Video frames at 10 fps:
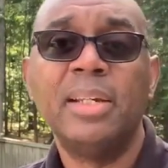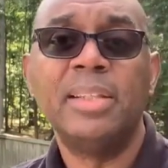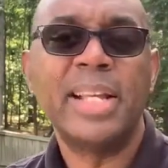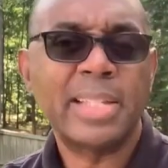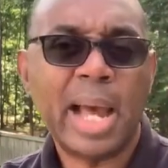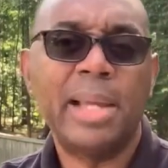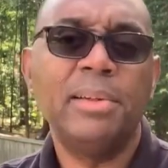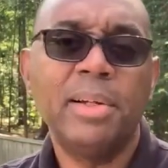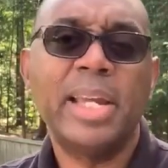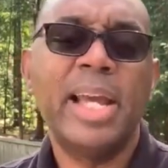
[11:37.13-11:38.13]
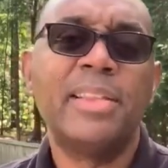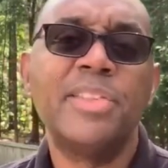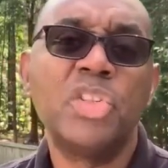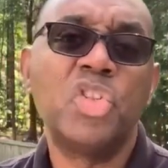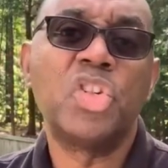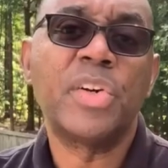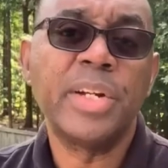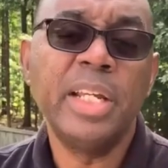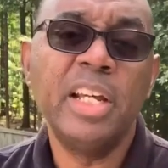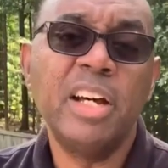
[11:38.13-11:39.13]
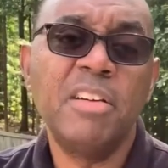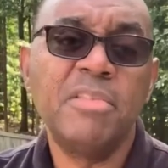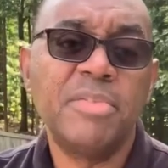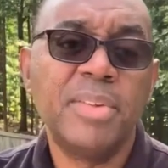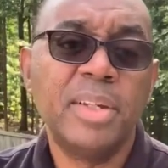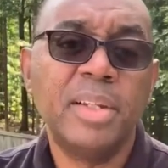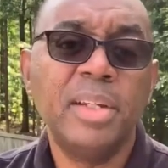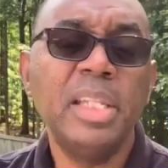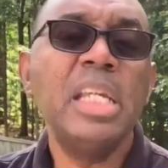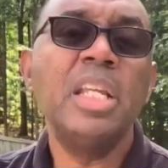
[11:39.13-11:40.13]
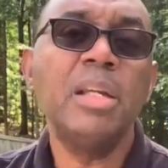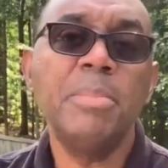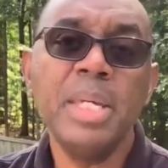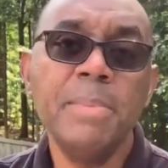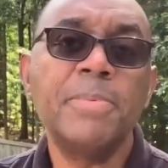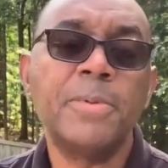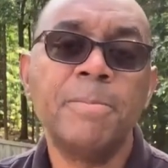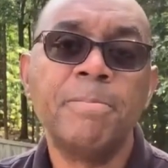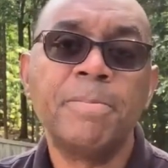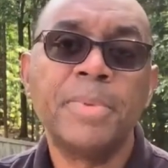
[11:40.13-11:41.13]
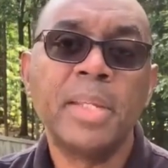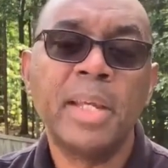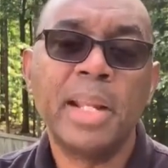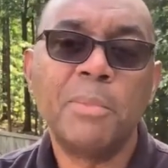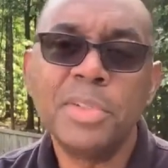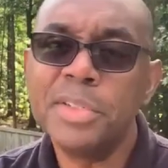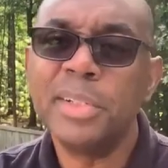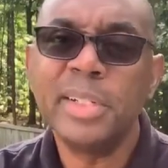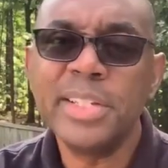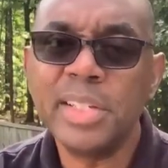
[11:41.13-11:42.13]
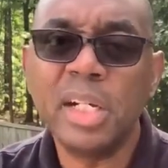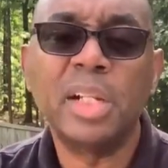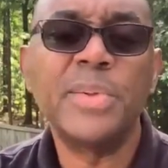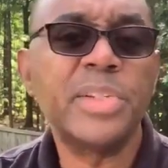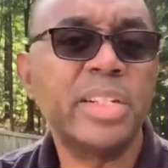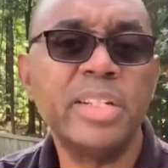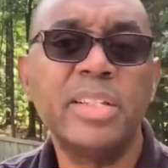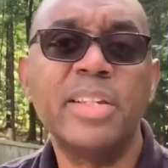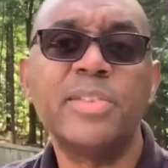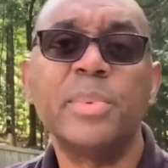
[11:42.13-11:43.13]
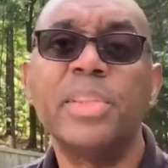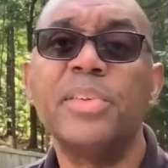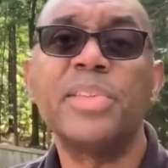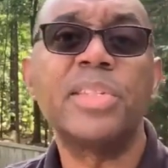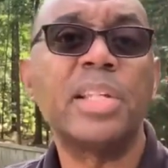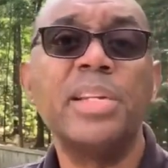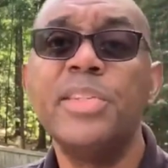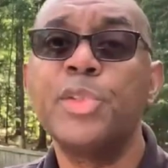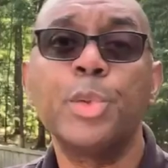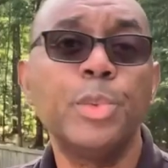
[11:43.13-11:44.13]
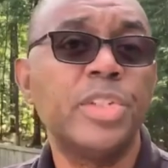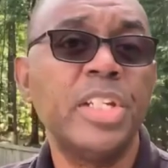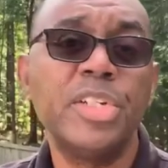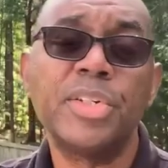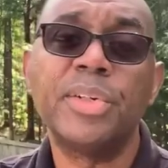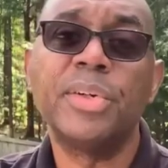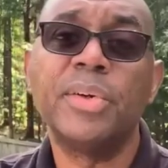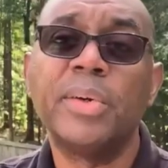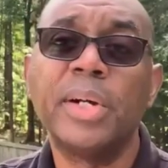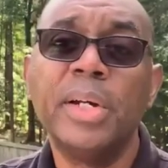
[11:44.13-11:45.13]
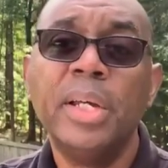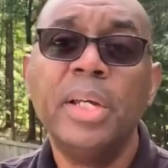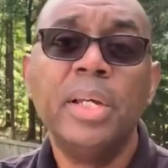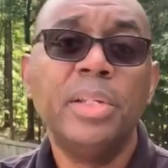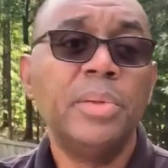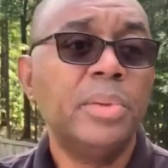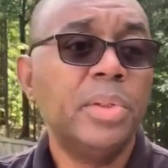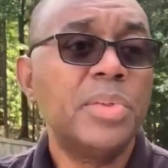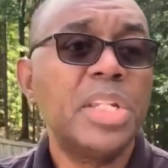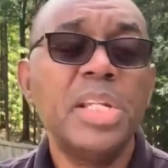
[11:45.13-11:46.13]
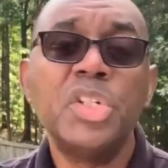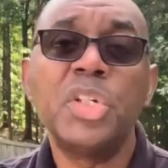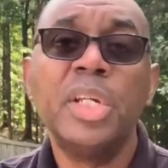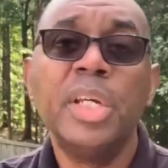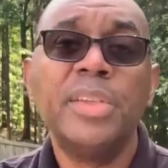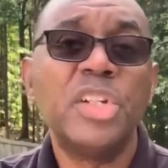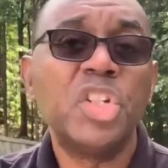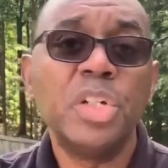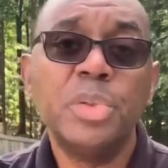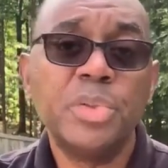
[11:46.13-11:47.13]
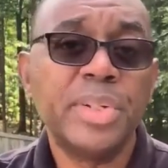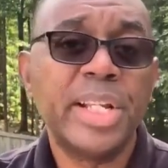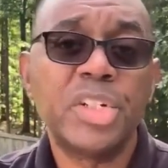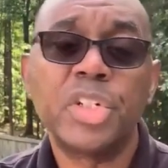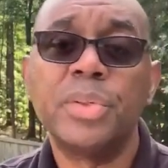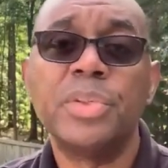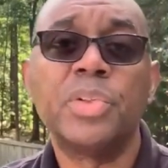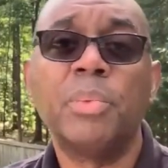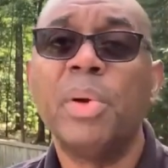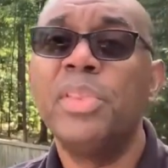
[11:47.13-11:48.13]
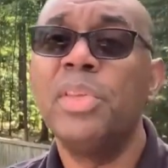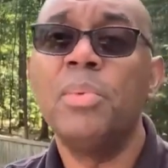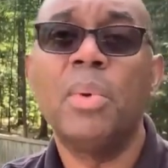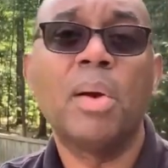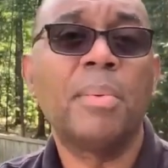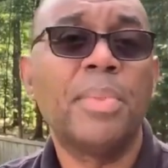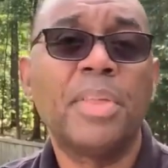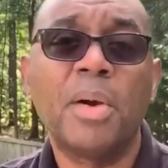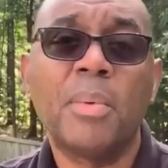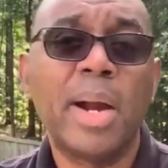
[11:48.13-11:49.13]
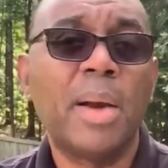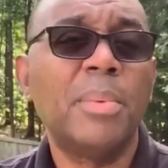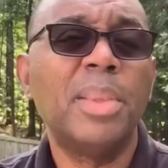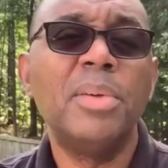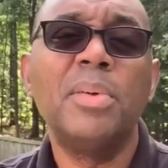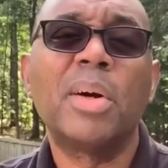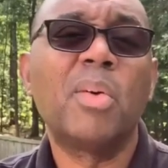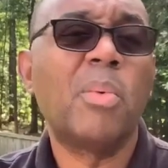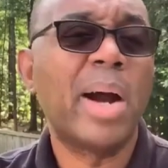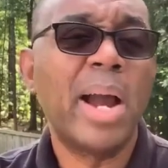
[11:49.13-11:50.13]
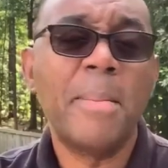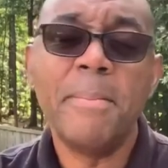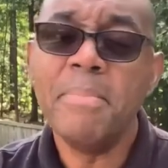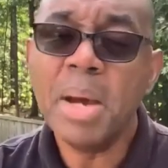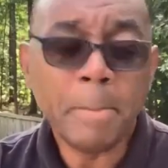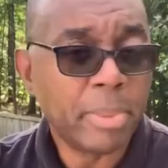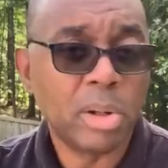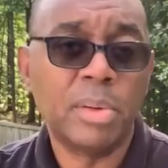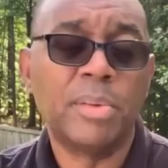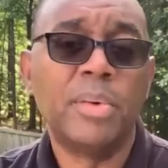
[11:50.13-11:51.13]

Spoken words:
That's how I look at this journey of leading people. And I want you to listen closely to this, whether you're a Sunday school teacher or you teach the children at church, or whether you work with the choir, whether you are a choir member.